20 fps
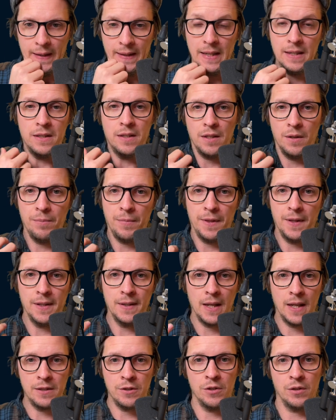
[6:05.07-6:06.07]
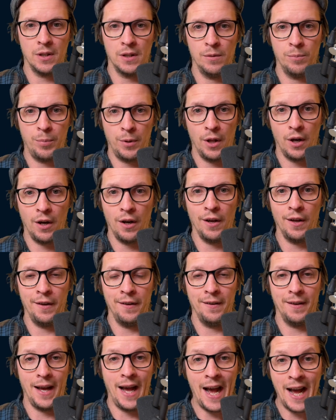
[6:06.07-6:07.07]
And that's something that you can
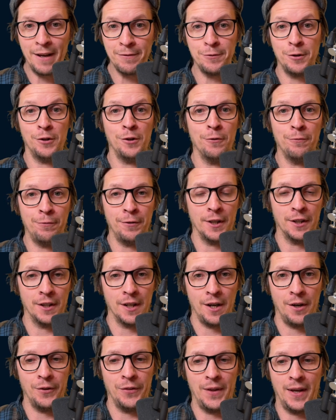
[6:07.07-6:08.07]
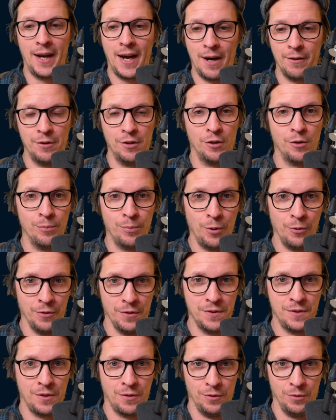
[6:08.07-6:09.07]
apply after you figured out how your
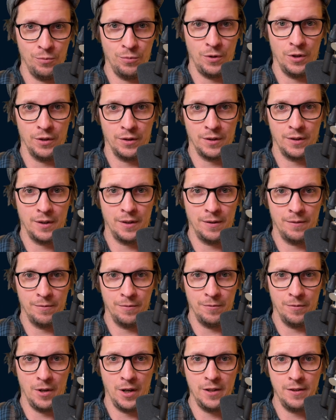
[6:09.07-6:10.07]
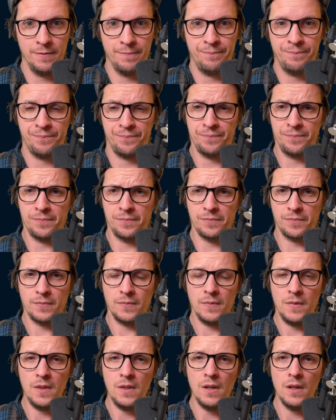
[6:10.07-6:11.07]
component's going to work, right?
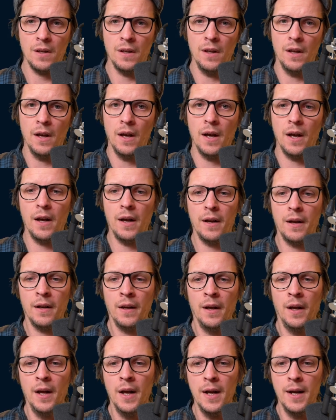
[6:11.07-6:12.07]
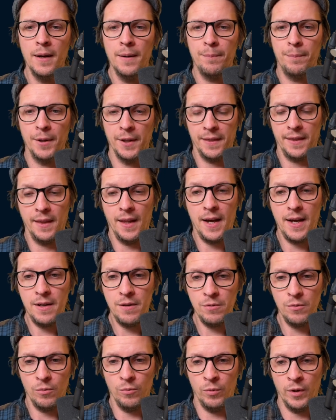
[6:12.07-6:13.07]
Uh, but
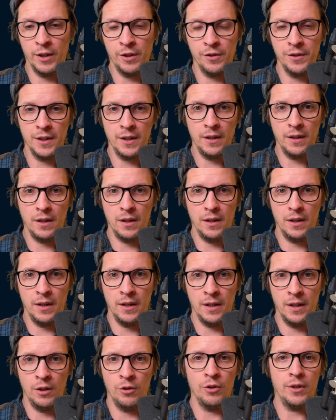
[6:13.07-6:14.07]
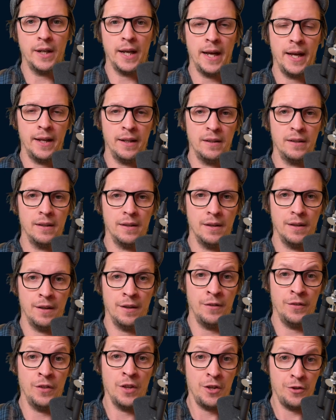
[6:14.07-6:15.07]
now we're going to uh, look at
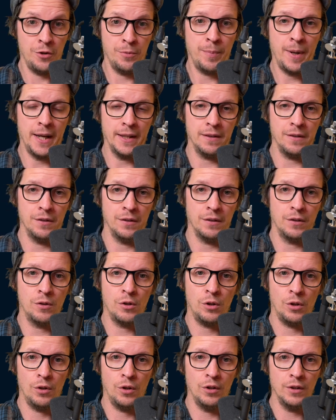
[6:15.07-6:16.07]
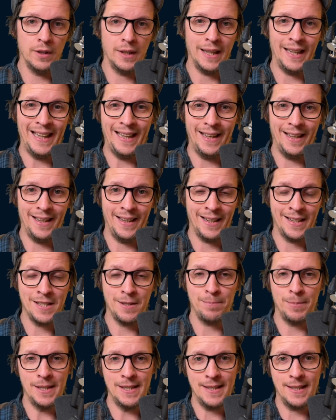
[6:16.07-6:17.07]
another pattern called
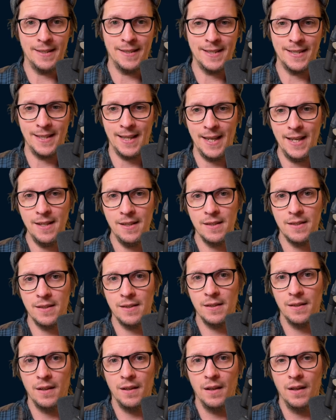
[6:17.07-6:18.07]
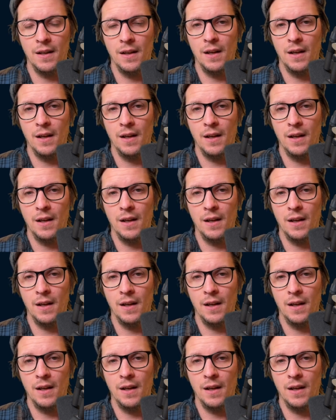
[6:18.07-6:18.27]
explicit states.